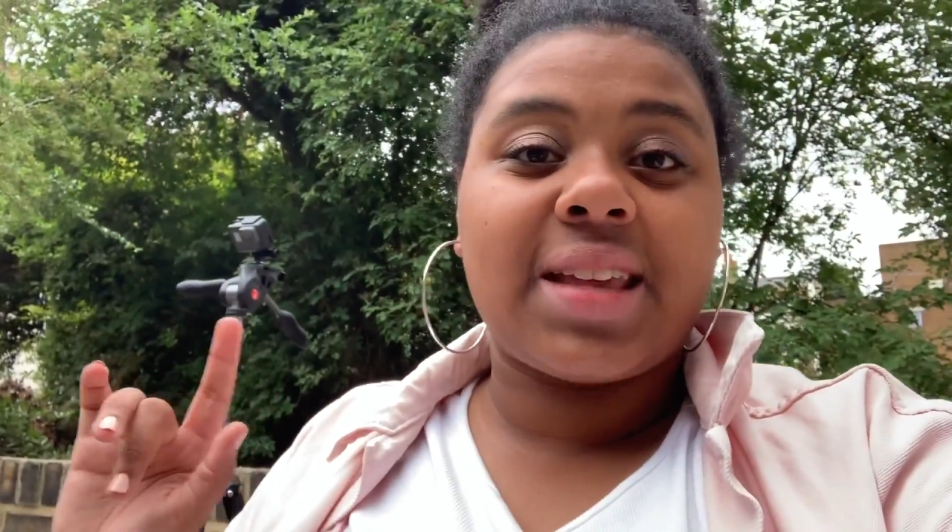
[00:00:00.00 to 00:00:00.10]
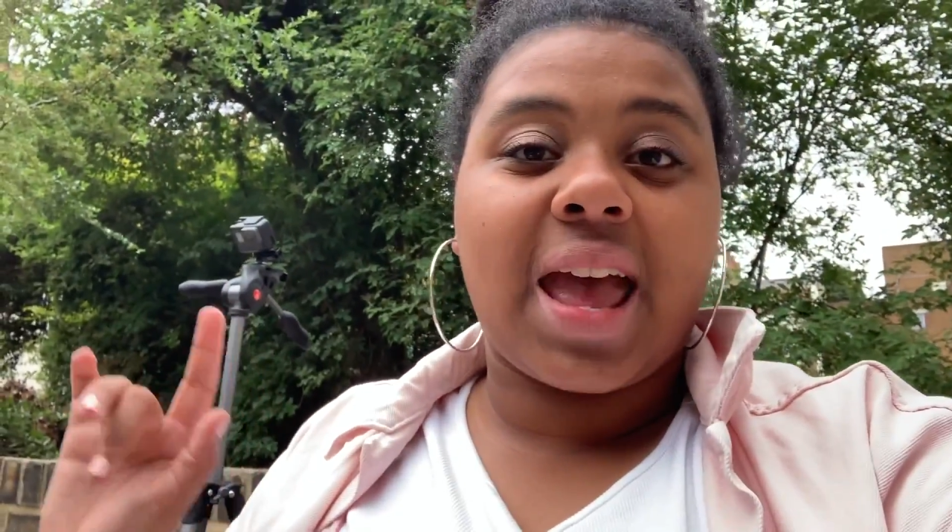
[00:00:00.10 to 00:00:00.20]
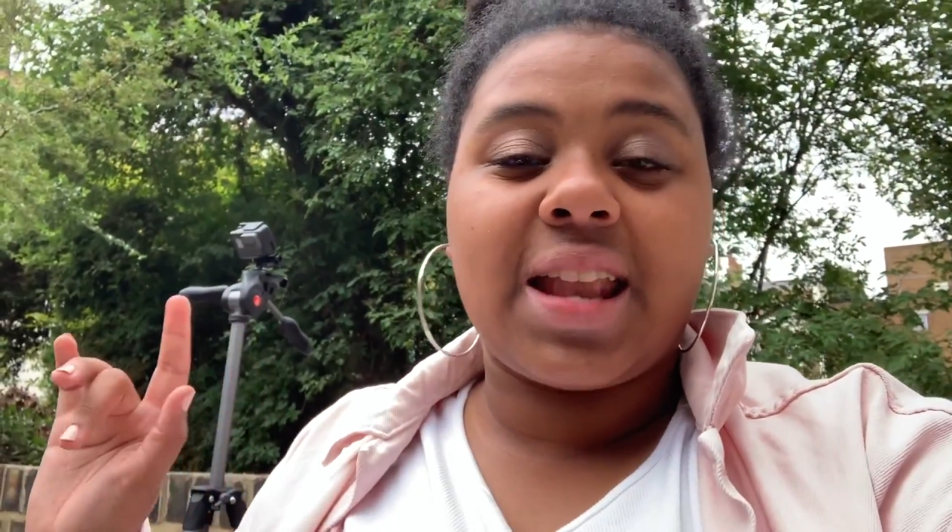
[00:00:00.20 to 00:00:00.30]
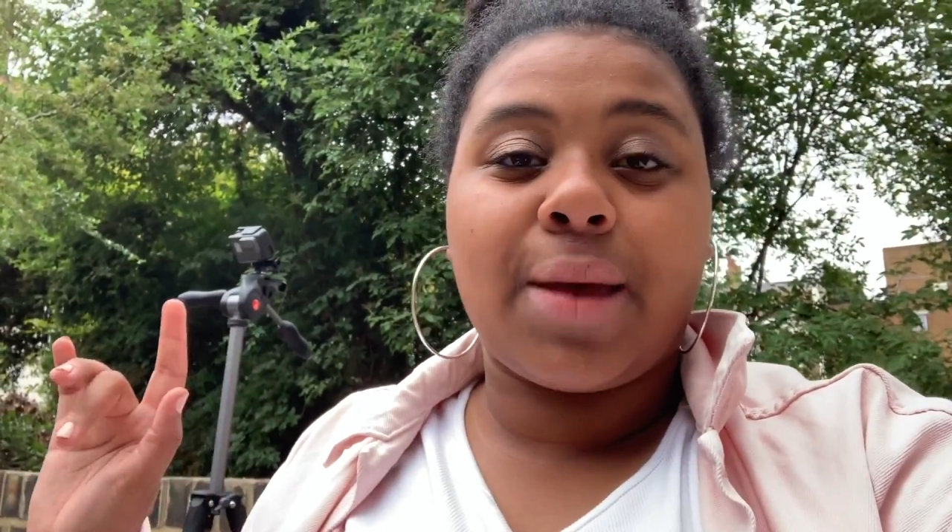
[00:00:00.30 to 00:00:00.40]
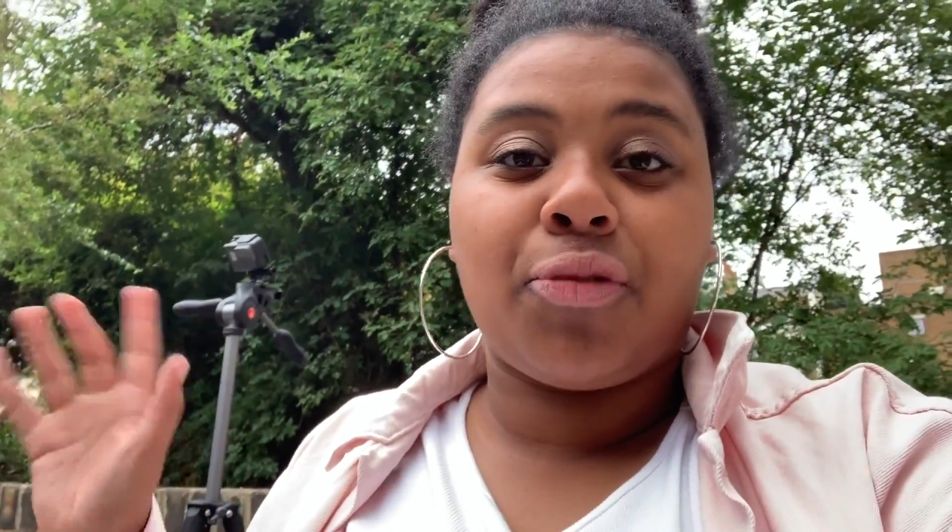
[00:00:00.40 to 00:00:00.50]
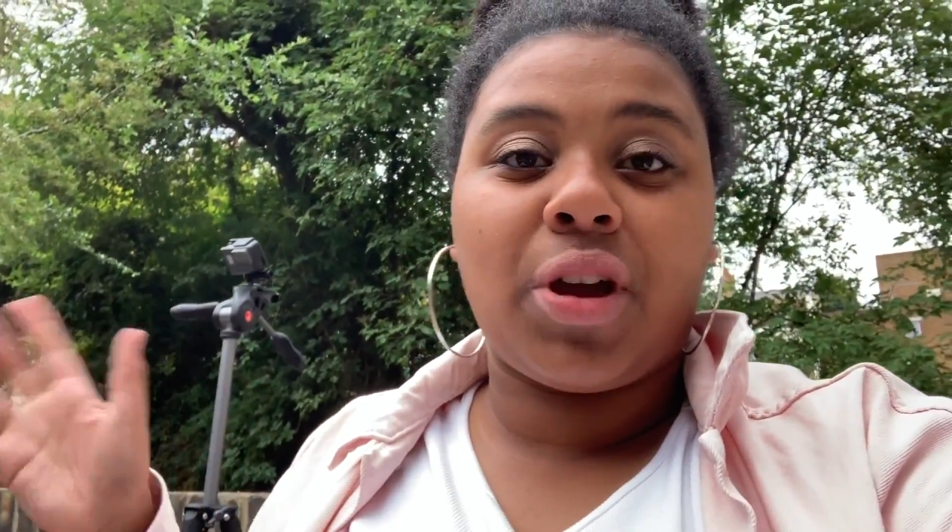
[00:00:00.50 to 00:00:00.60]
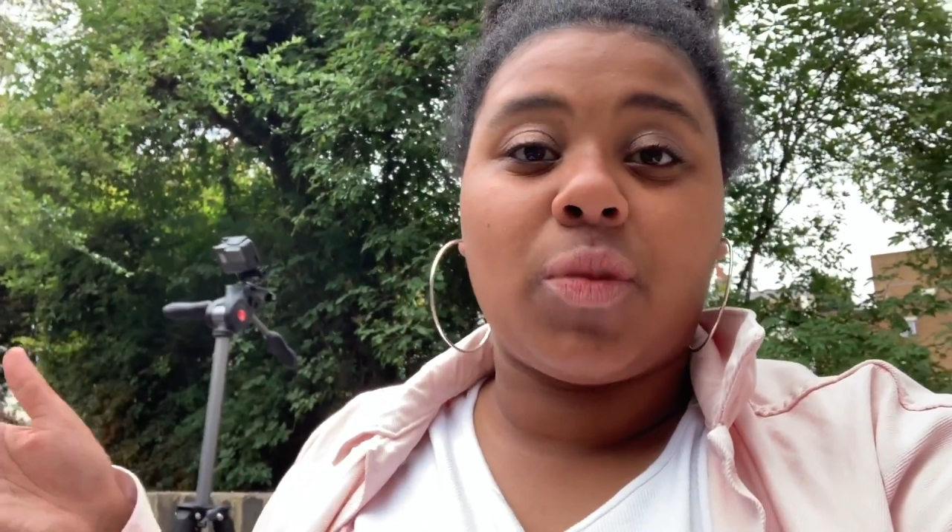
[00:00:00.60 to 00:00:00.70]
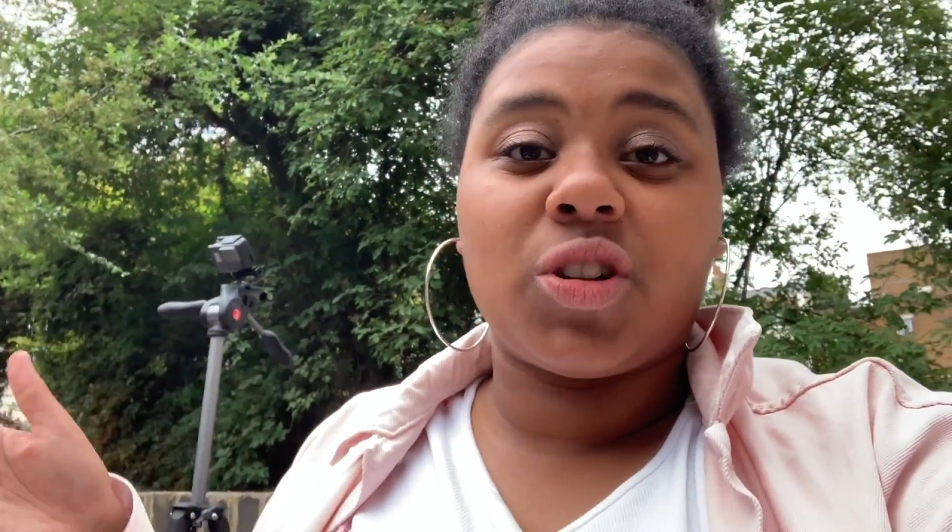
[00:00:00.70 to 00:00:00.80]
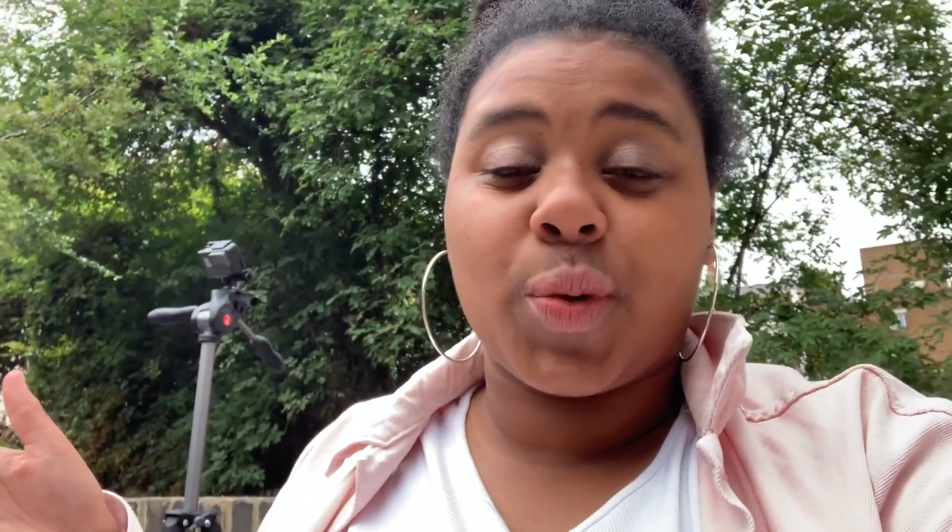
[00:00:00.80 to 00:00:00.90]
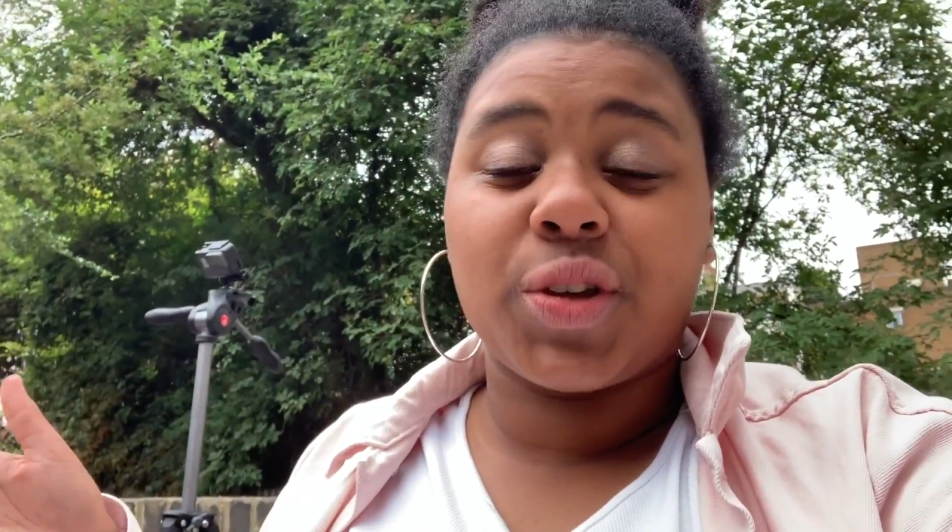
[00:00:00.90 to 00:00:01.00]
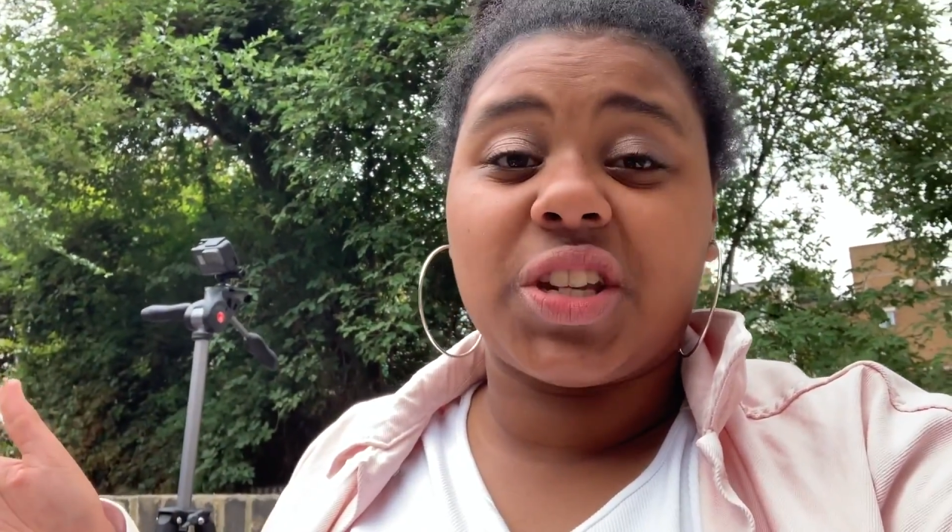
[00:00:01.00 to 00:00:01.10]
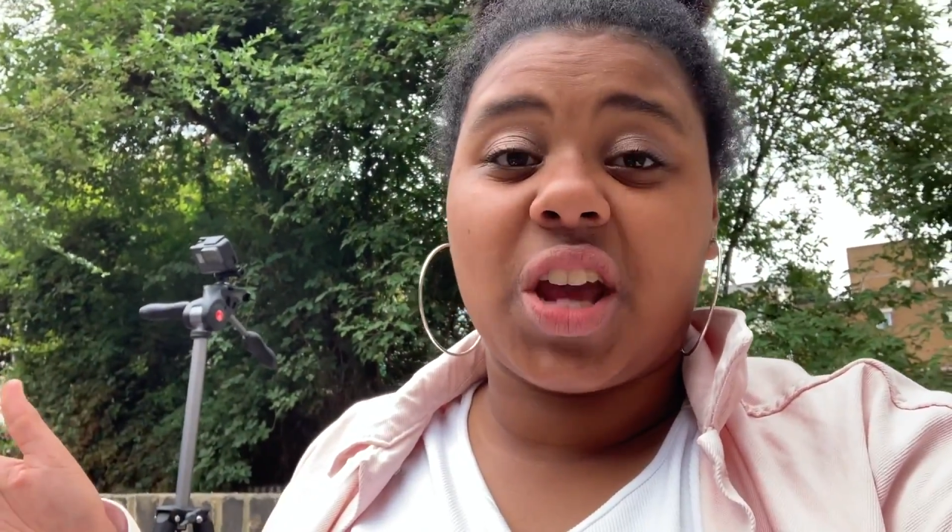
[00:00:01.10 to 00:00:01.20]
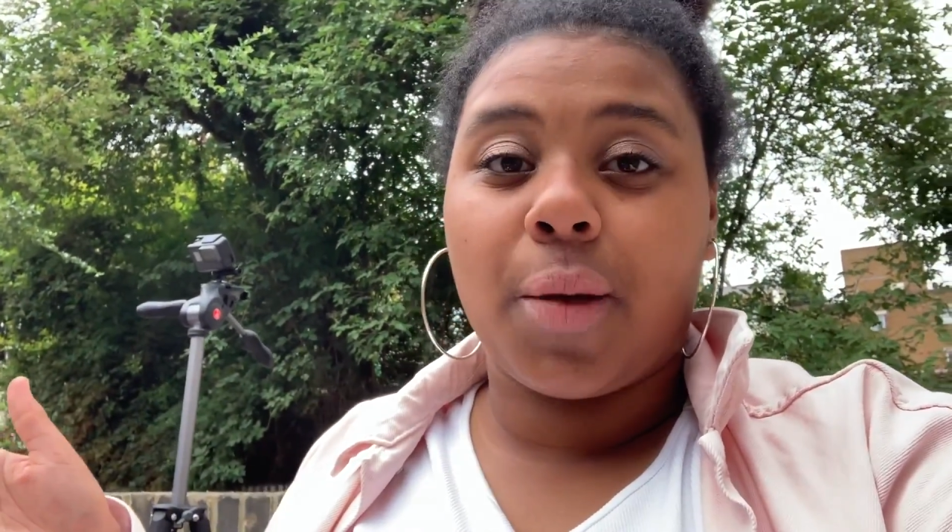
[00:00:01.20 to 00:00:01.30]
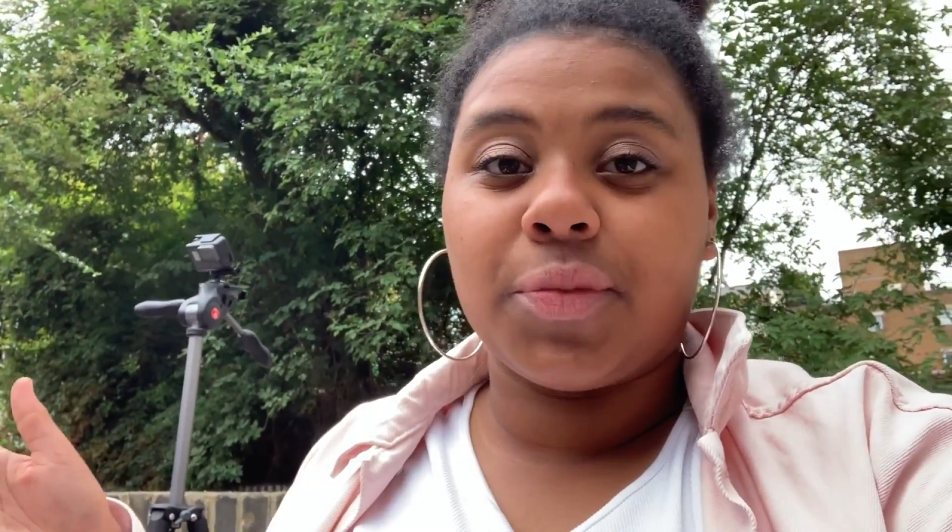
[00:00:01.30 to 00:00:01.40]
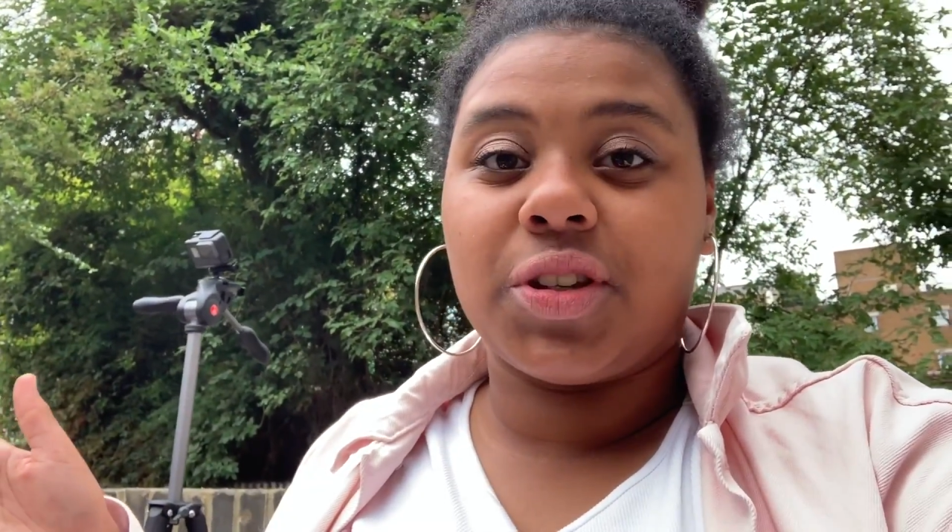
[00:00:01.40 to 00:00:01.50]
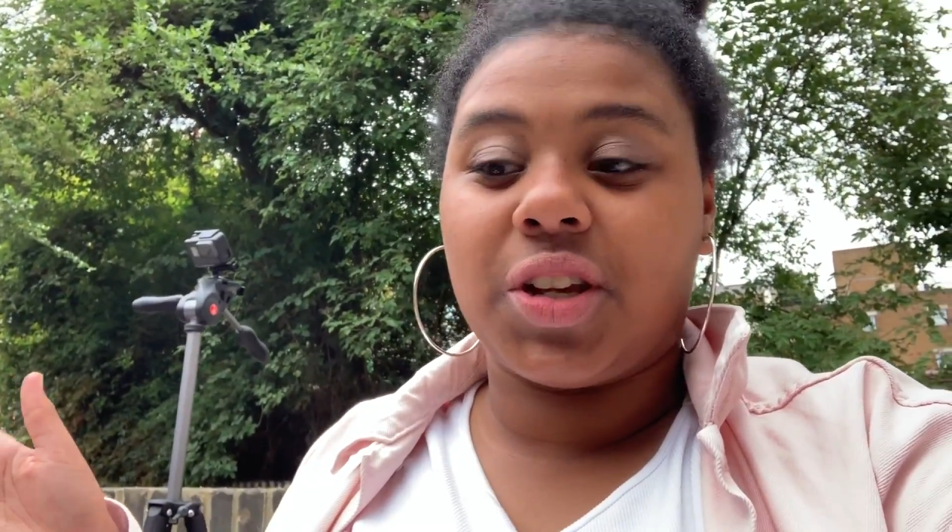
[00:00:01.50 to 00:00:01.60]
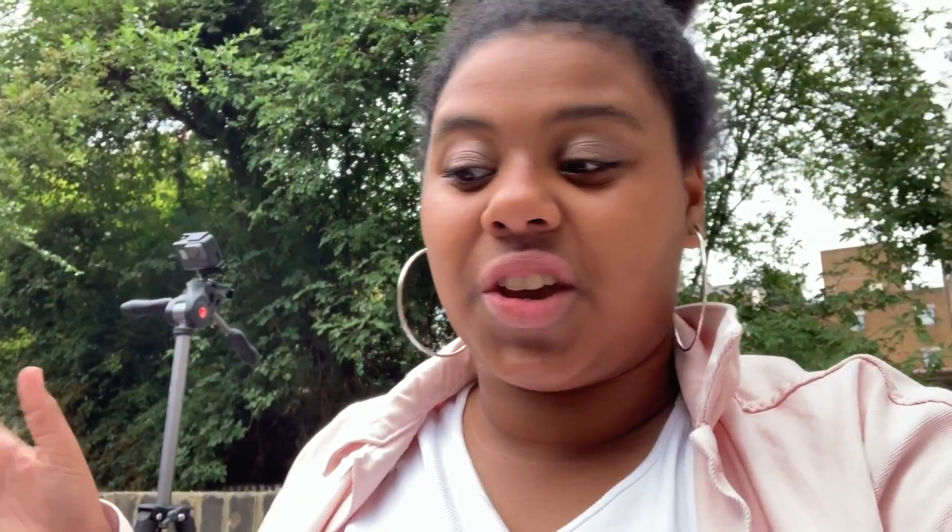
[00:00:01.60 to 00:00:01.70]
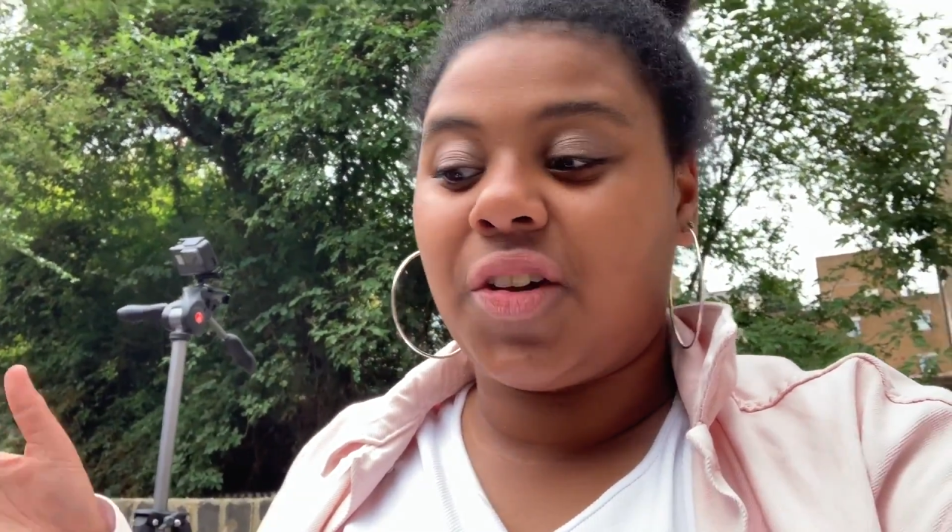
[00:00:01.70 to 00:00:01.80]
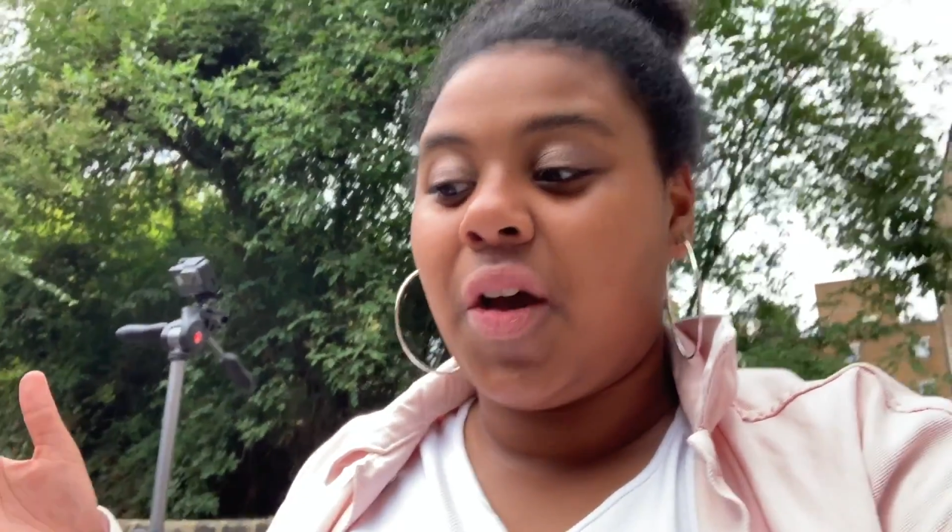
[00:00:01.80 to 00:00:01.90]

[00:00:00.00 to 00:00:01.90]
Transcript: and then pretty much most of the arm to do.